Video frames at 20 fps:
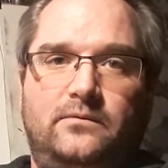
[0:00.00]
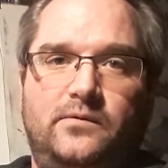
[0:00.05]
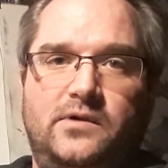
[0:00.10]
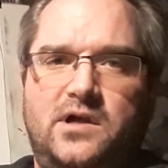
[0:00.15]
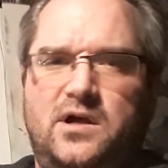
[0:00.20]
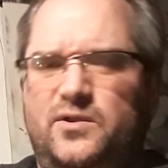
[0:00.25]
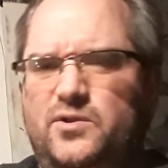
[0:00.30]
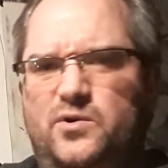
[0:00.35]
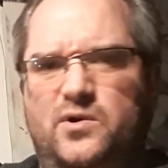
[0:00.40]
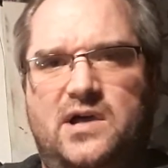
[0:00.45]
We
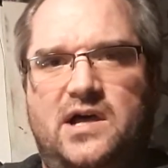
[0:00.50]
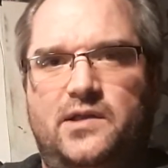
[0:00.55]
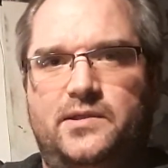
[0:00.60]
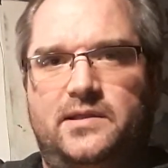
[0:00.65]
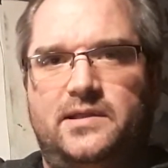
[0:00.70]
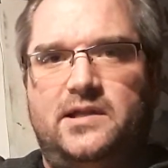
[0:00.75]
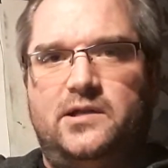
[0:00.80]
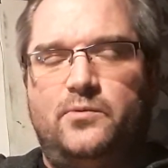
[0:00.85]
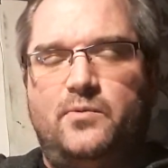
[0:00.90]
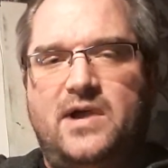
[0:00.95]
all know how the
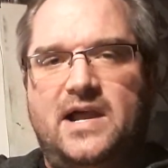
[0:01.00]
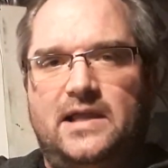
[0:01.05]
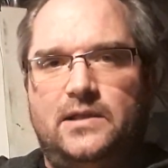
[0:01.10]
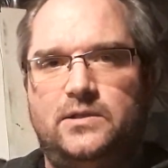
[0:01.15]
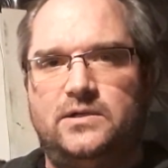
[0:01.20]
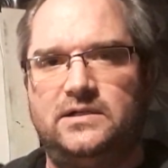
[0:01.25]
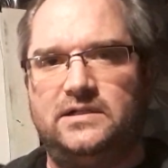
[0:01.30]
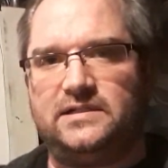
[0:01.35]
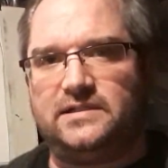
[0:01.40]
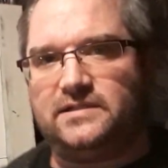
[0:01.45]
letter Y
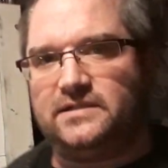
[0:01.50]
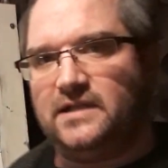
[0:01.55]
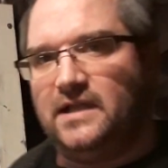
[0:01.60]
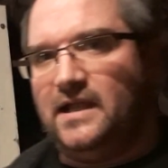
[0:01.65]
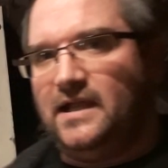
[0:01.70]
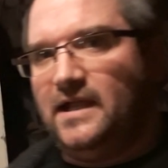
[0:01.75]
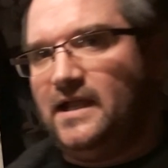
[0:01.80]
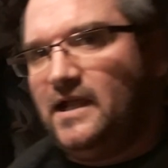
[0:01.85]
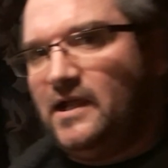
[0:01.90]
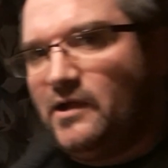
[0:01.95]
looks.
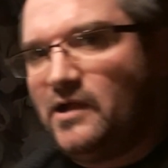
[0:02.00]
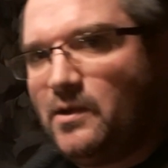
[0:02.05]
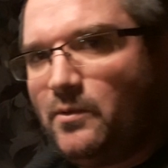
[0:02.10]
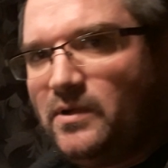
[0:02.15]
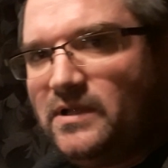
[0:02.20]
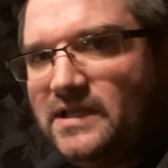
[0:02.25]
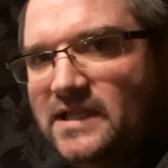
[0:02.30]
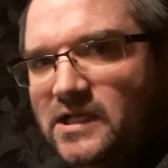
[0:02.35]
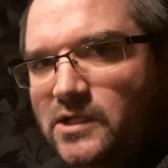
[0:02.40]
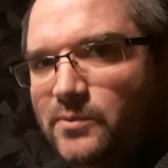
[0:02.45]
All right,
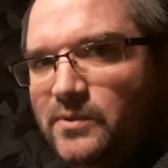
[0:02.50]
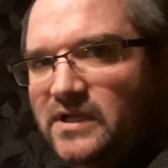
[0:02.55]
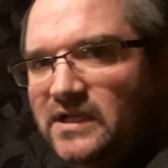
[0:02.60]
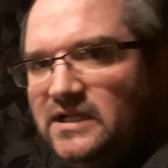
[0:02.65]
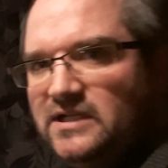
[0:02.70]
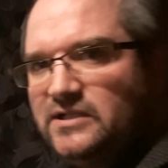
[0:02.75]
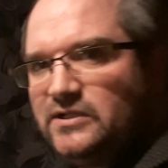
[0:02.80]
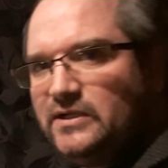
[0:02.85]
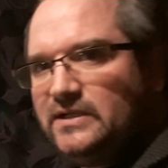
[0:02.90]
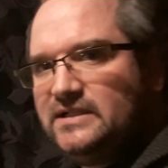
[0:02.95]
what letter are we
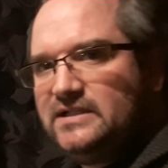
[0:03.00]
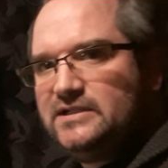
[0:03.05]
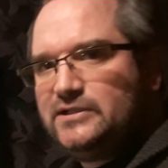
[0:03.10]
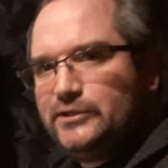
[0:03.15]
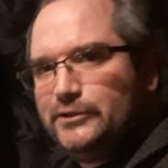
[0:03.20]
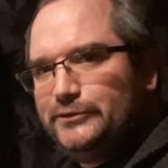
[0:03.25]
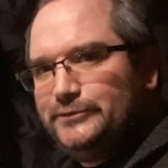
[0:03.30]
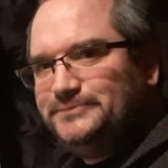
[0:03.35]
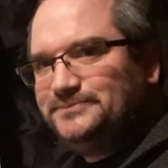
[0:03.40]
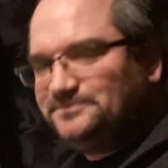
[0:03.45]
going to turn it
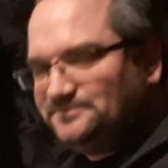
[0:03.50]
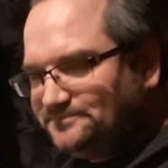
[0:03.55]
into?